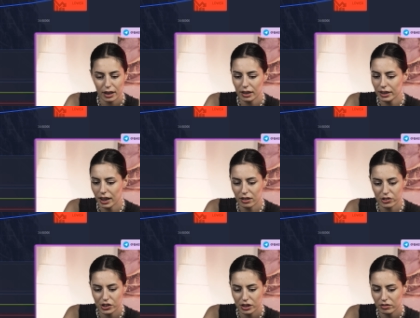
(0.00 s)
Alligator
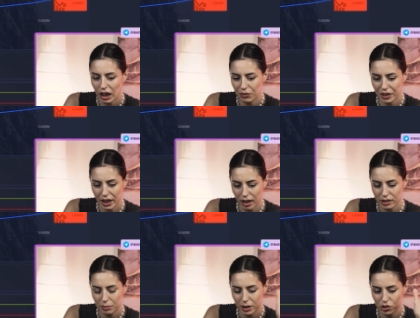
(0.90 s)
is still not
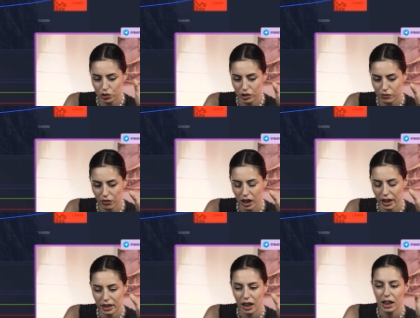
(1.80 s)
reacting, but it's just
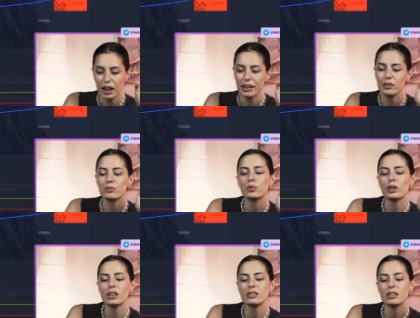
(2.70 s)
fine. And of
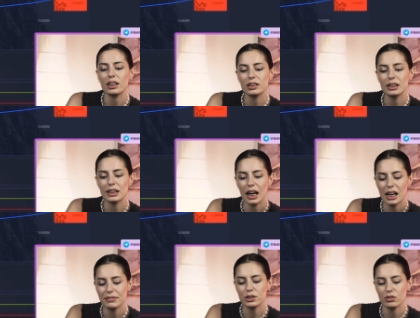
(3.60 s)
course, I'd
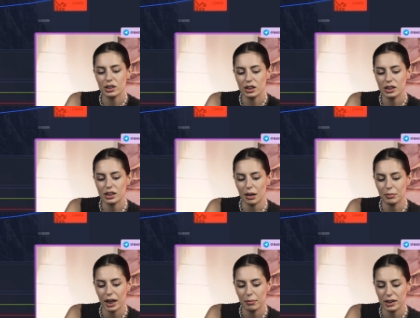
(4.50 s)
love to see
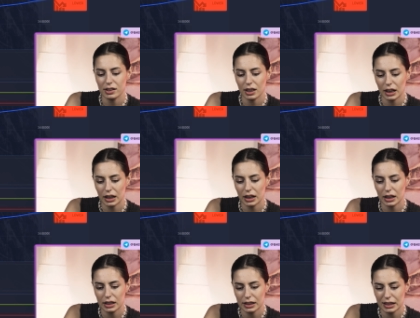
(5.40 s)
some
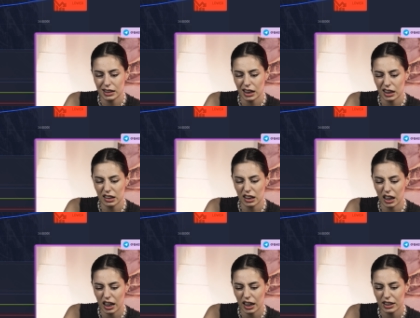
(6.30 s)
MACD second
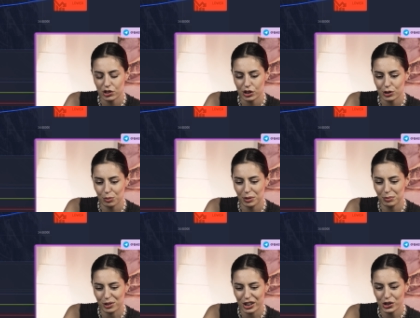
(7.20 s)
line just to be
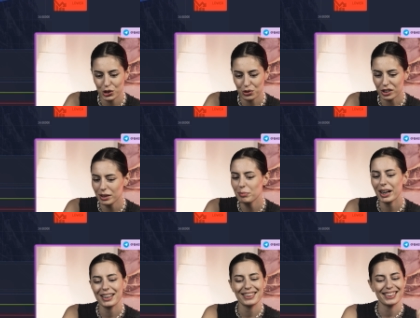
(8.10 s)
more sure,
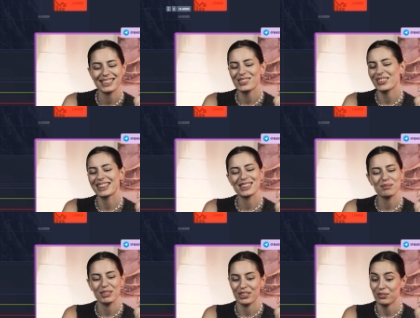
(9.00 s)
but this one
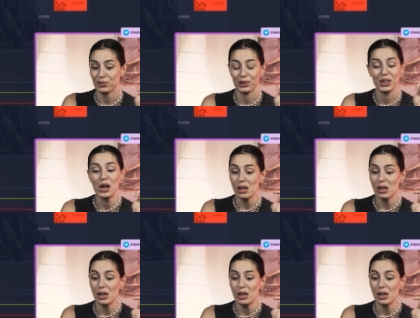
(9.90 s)
is beautiful.